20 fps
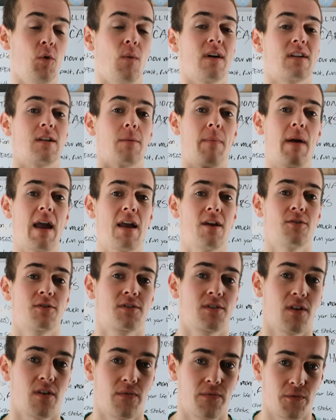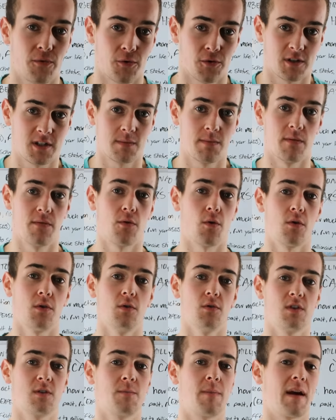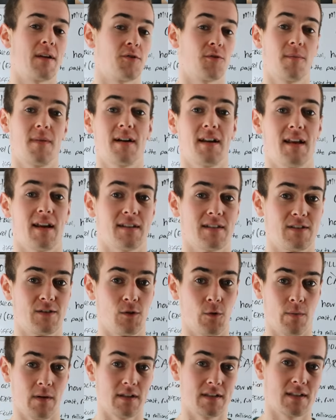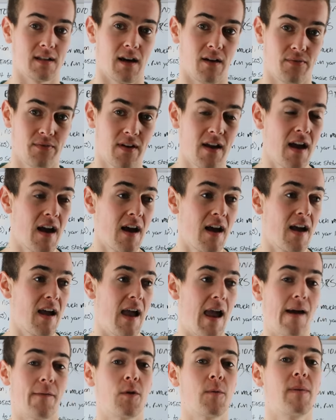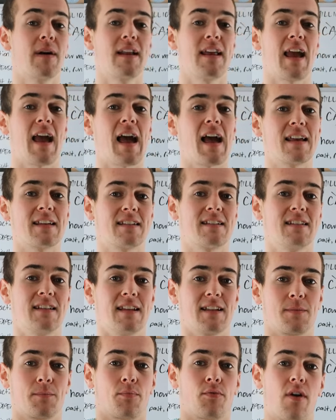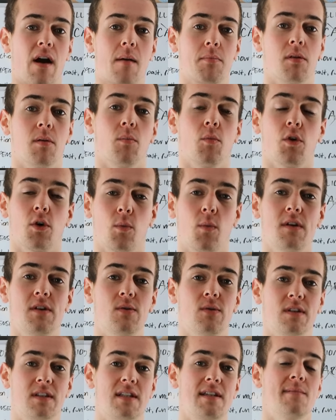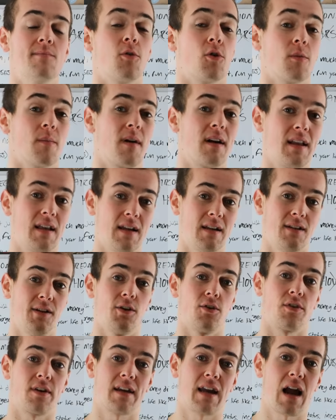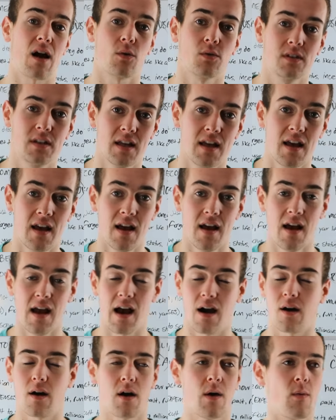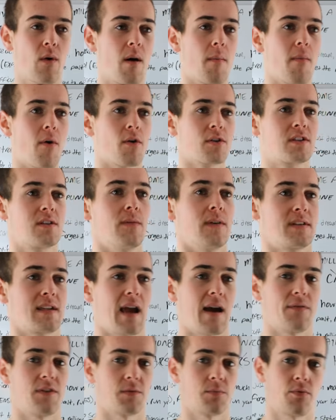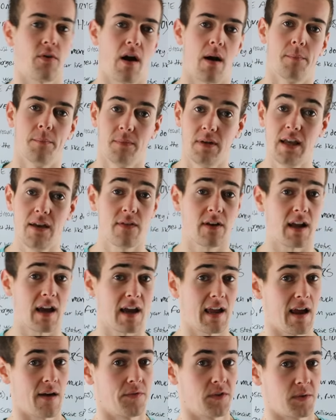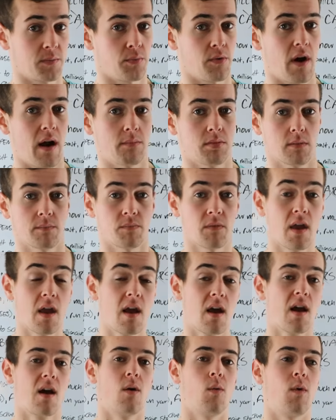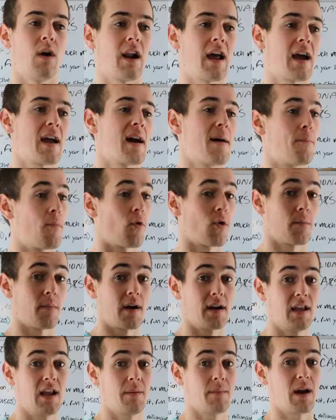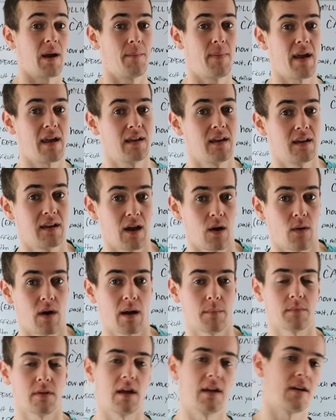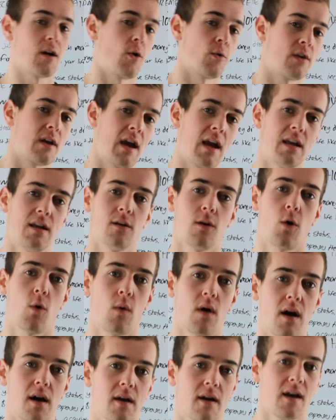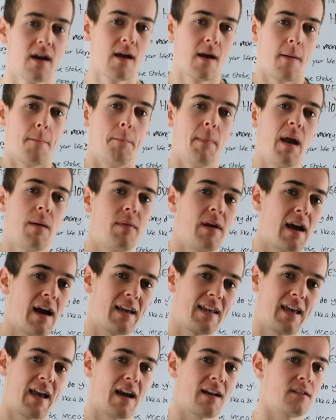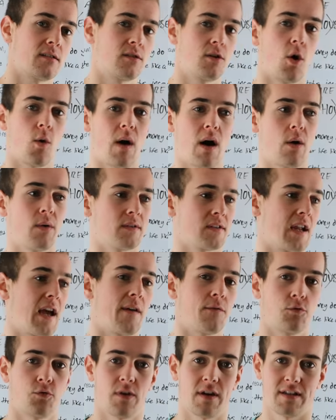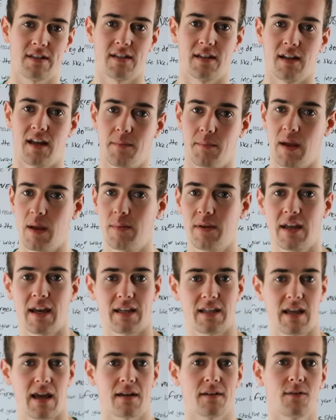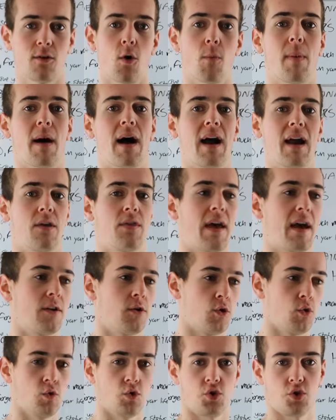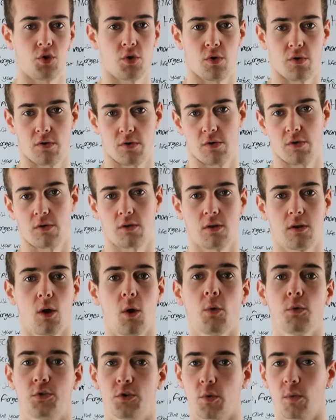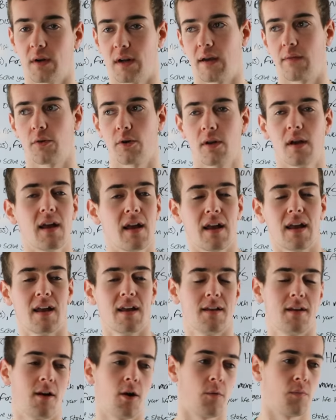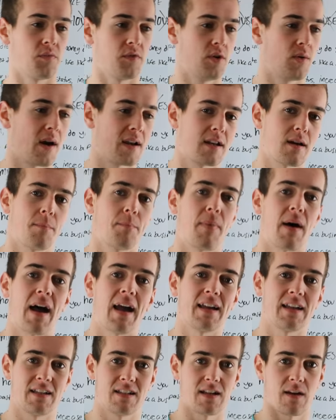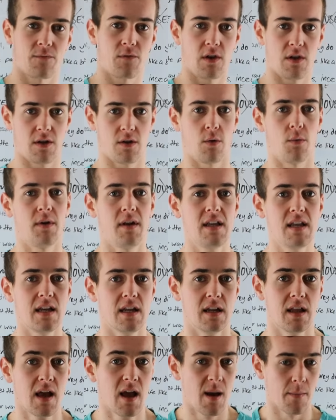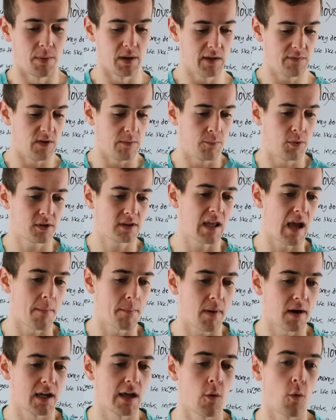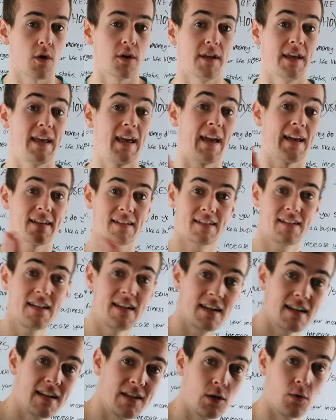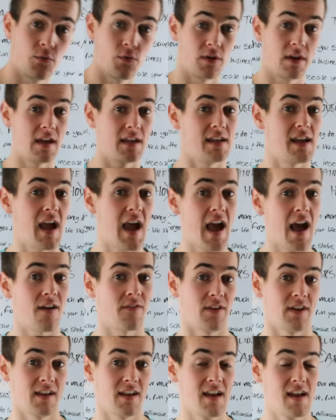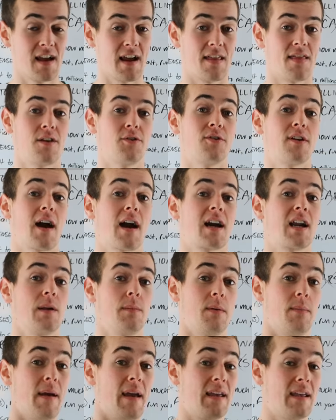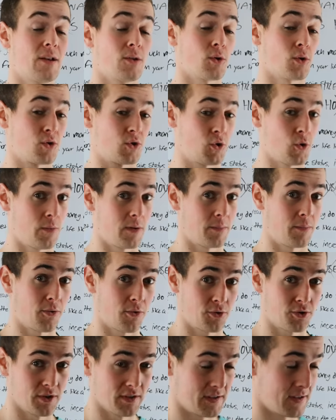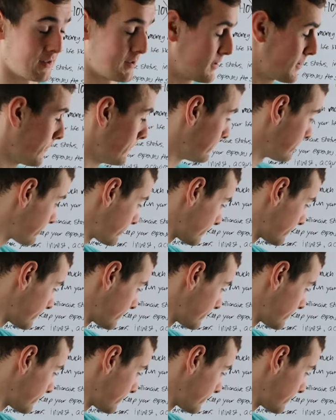You want to pay yourself first before you spend your money on stupid stuff. Everybody has this problem where when you see more money in your account, uh, well, most of us have this problem. Even I have this problem. When I have more money in my bank account, I'm like, okay, you know what? Maybe I can go out and have drinks tonight. Maybe I can go buy that new shirt or clothes or whatever. You know, you end up buying stuff that you don't need. But if you put that money where you can't see it, you forget you have it. And then you're not going to be making those stupid purchases.